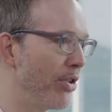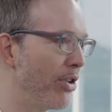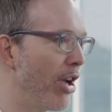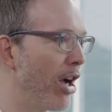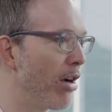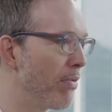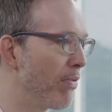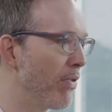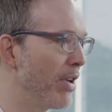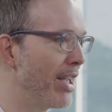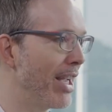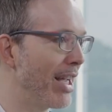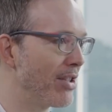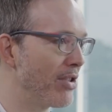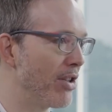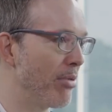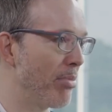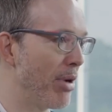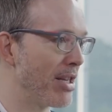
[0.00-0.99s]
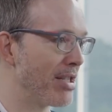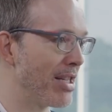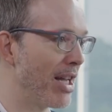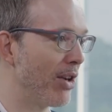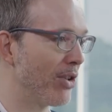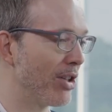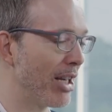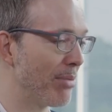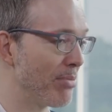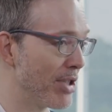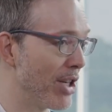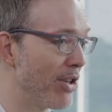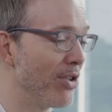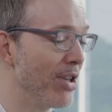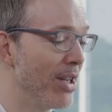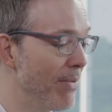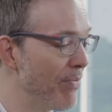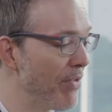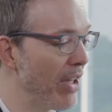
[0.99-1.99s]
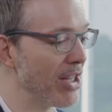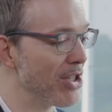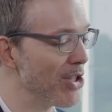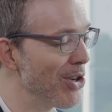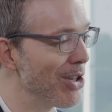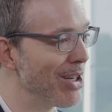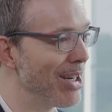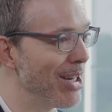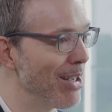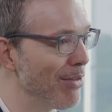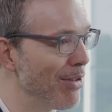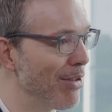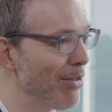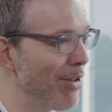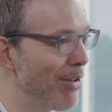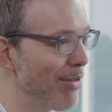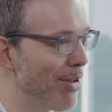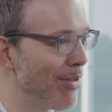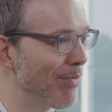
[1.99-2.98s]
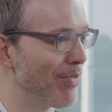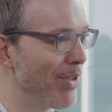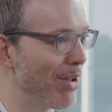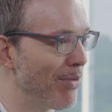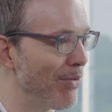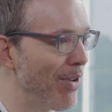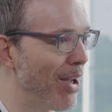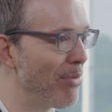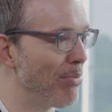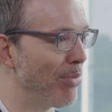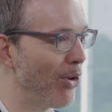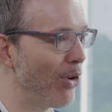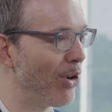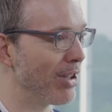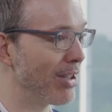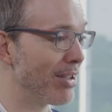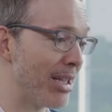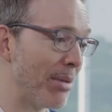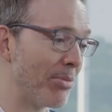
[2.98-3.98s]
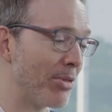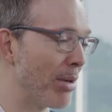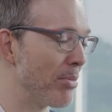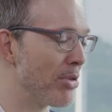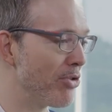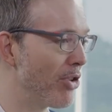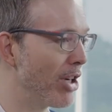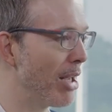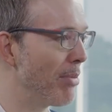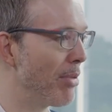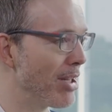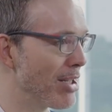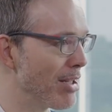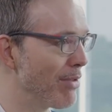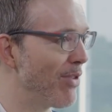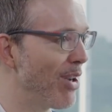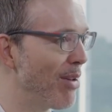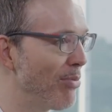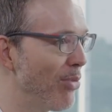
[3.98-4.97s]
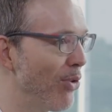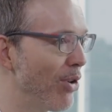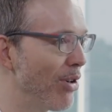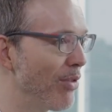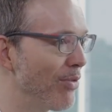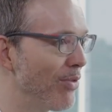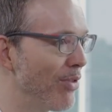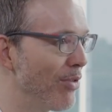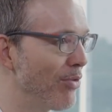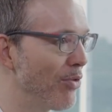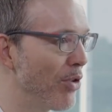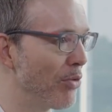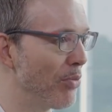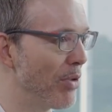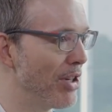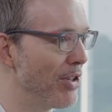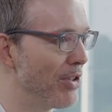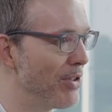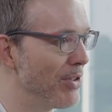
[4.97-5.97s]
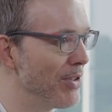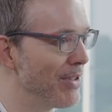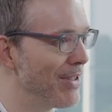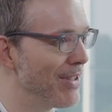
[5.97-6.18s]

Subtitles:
hopefully get to the best outcome. So that's certainly a fun part, sometimes tricky, but it's a fun part of what we do.